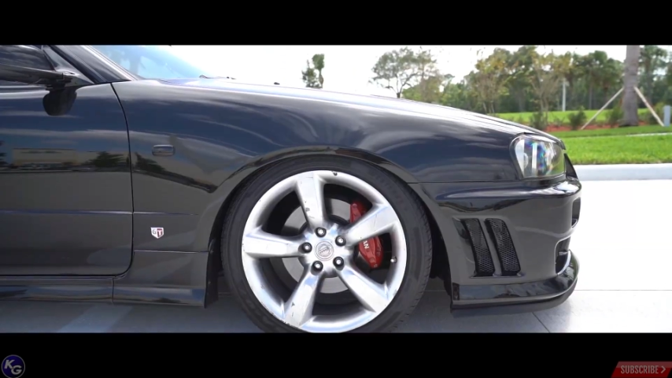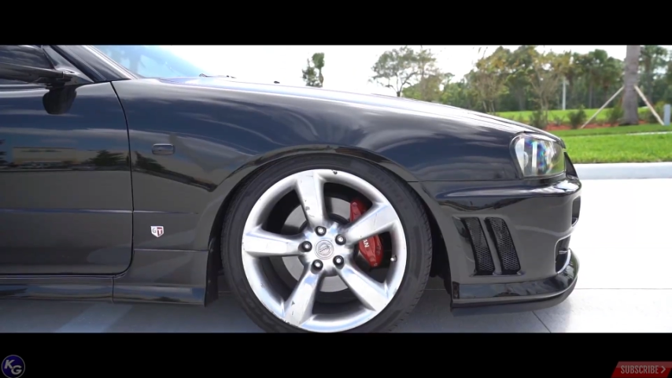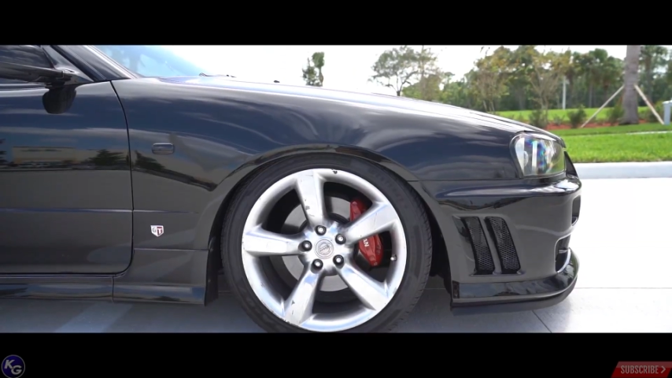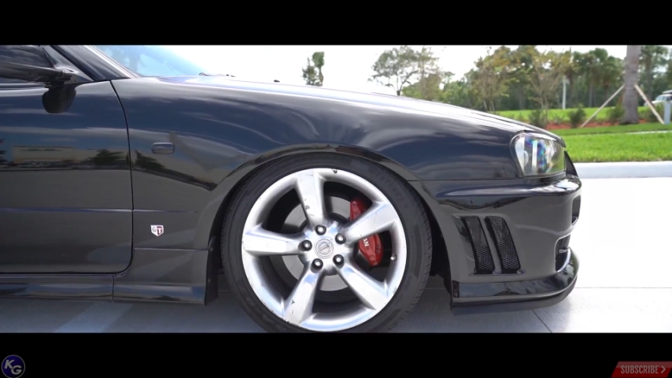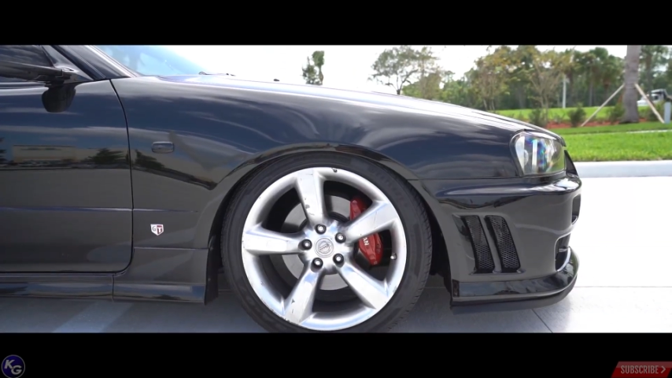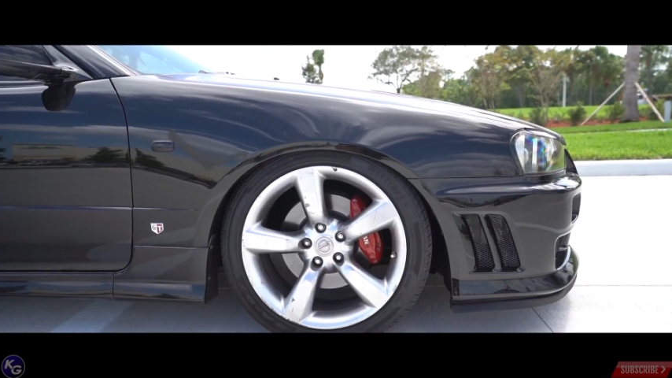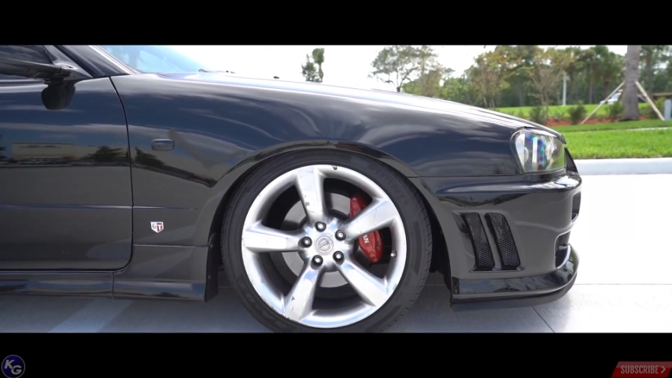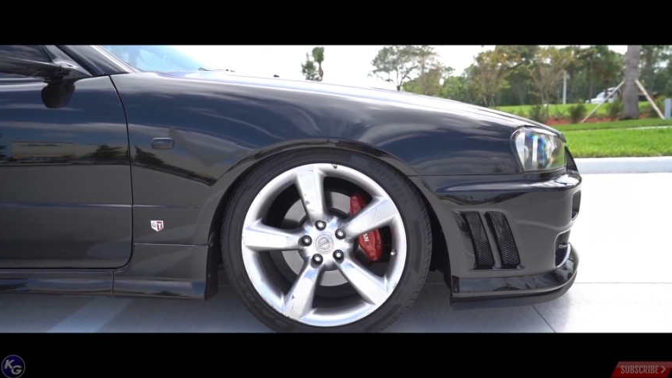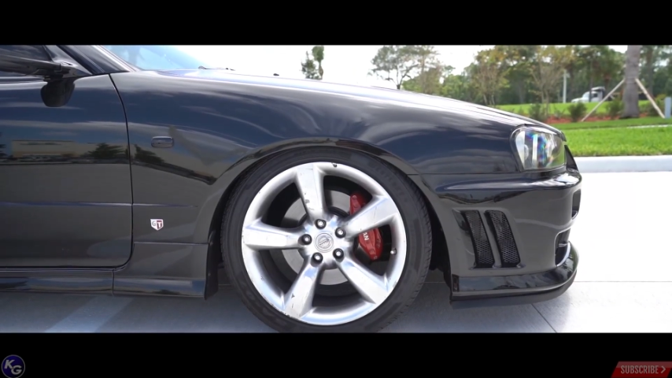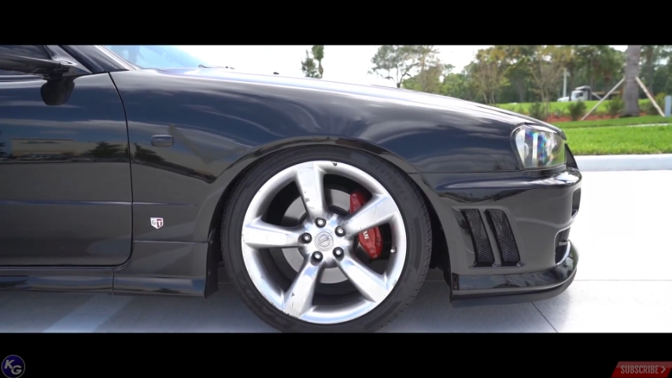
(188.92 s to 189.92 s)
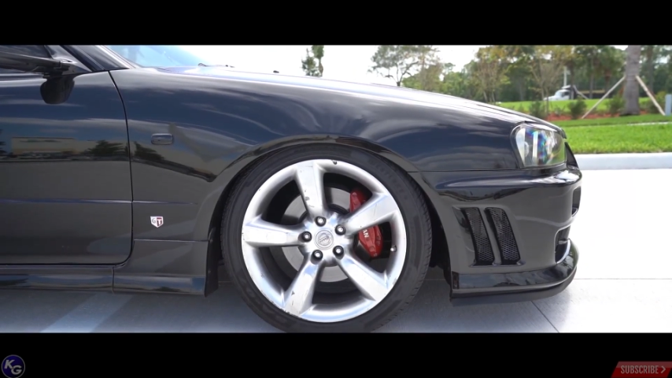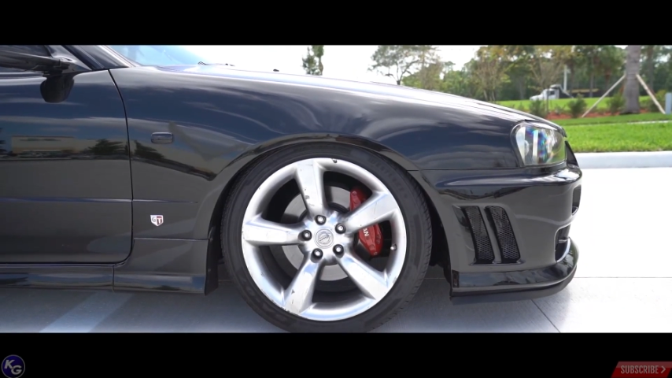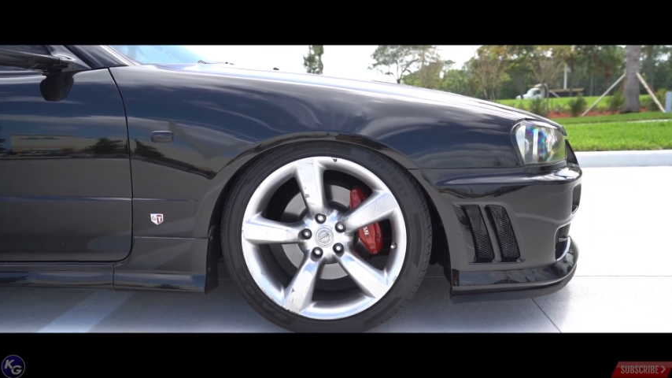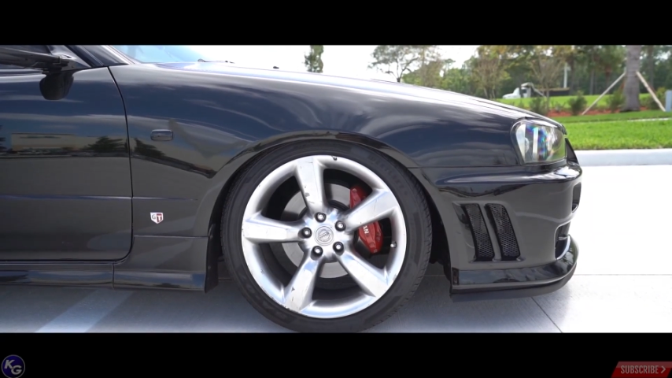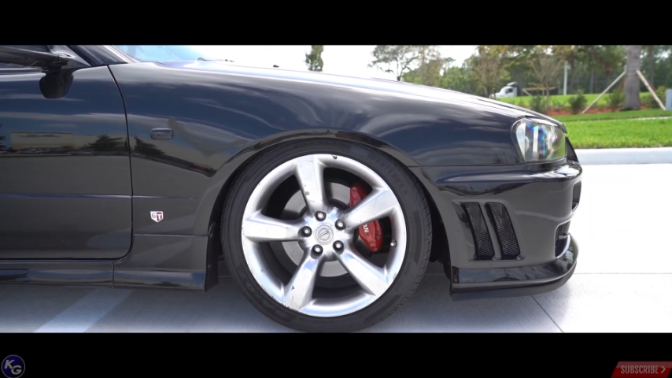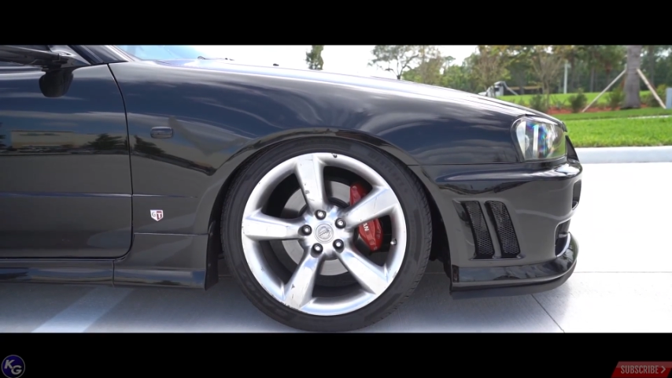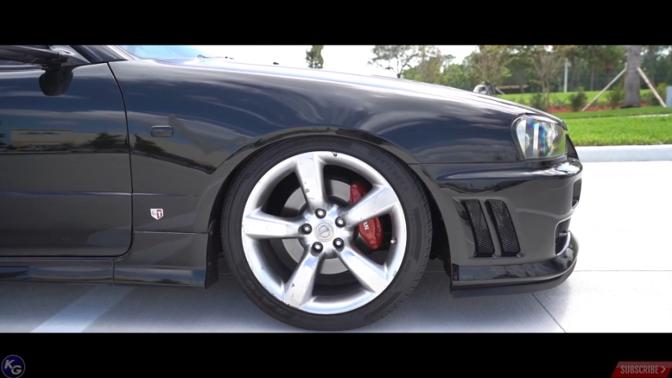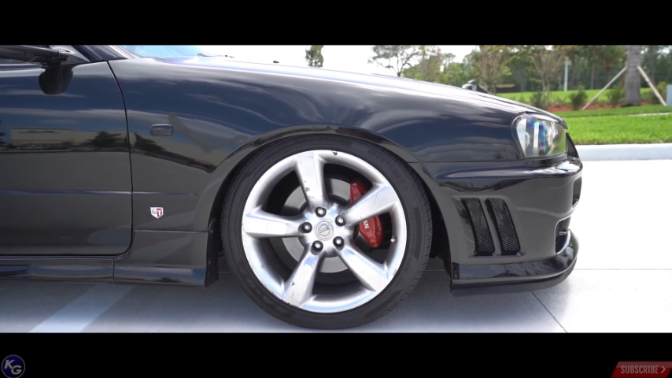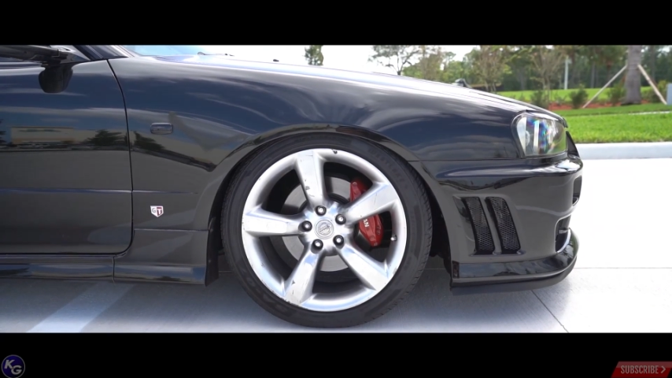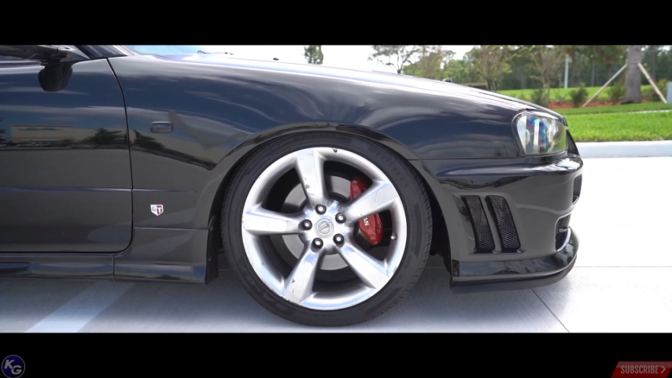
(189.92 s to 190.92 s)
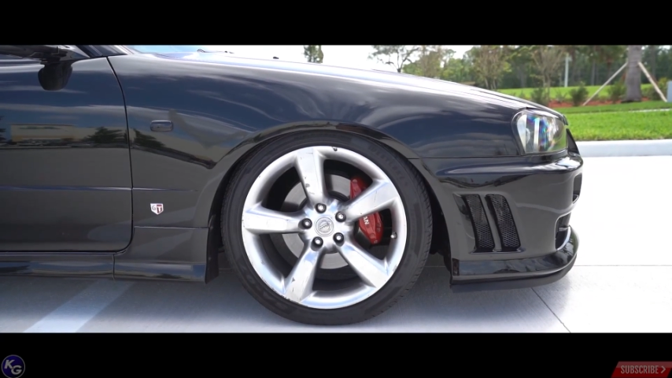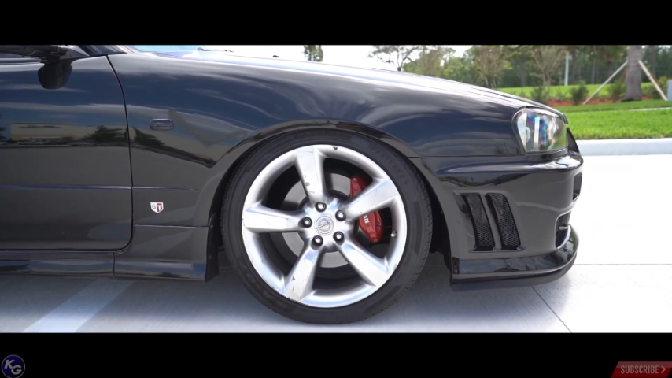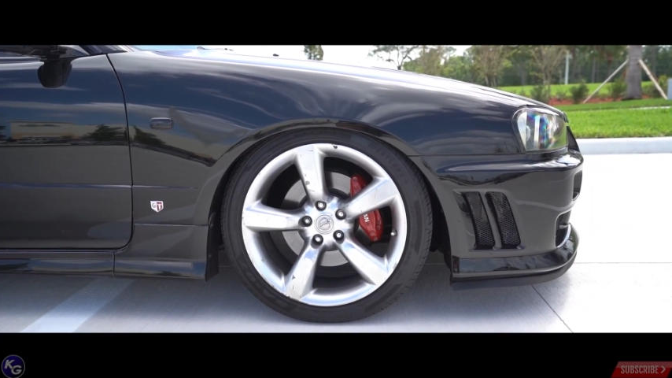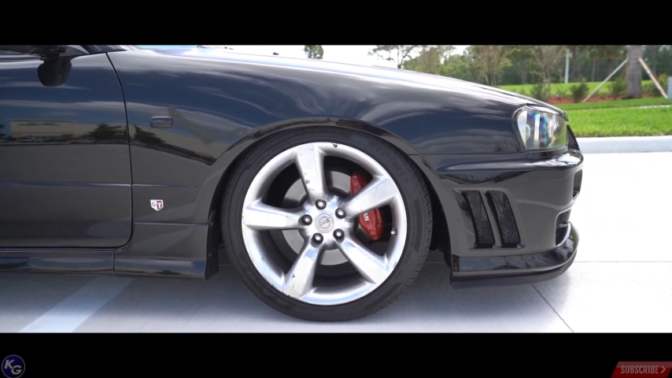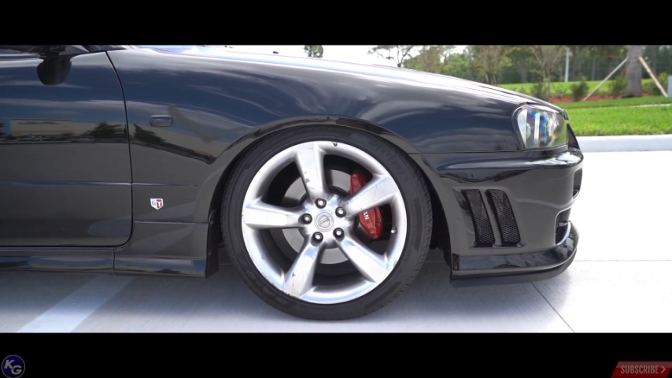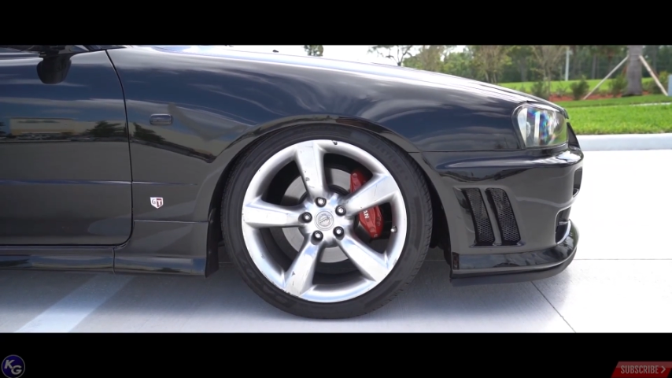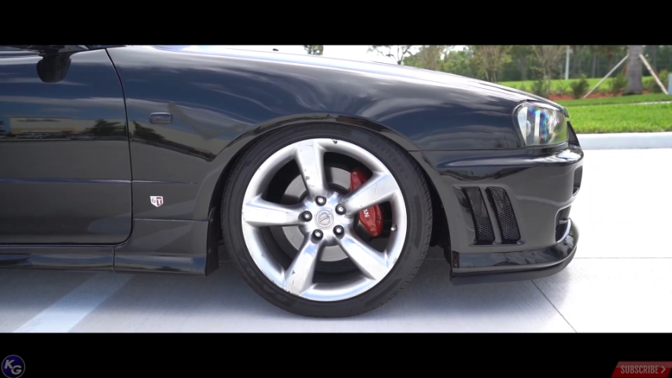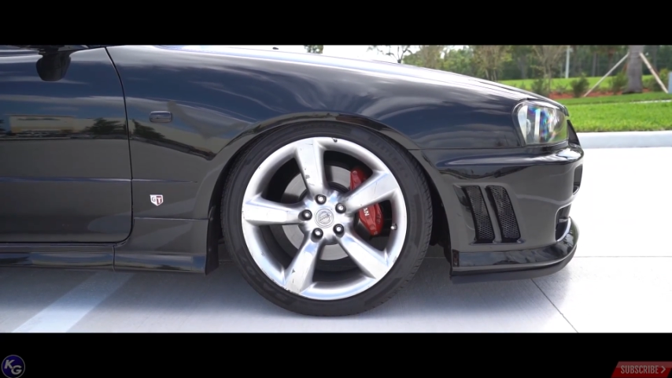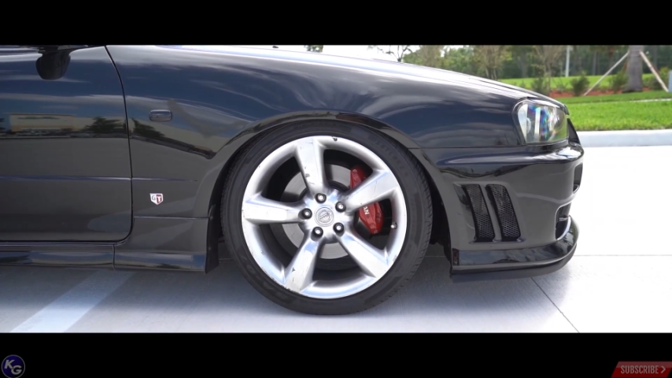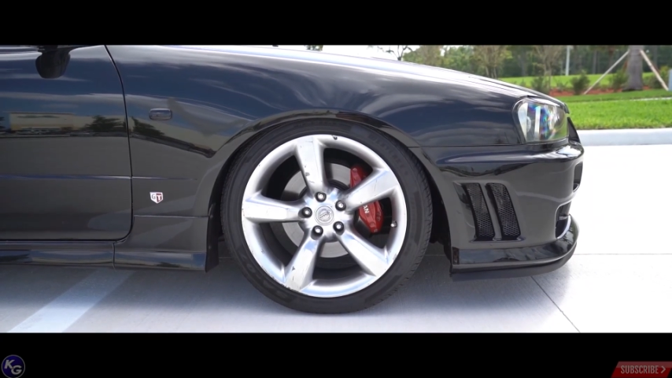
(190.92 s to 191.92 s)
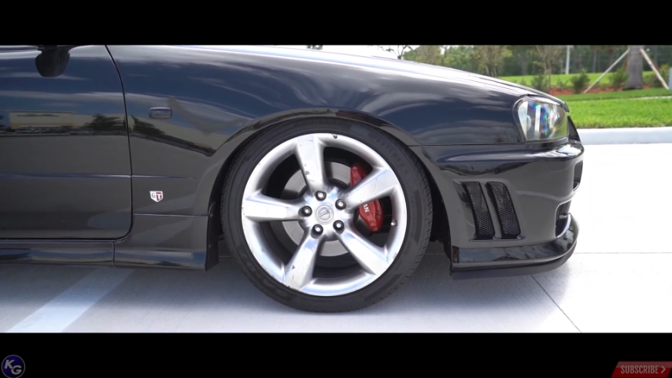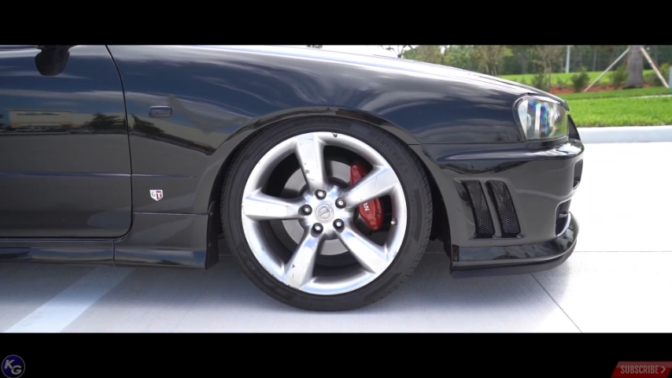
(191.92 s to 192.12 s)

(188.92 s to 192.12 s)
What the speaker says: [unreadable: no face in view]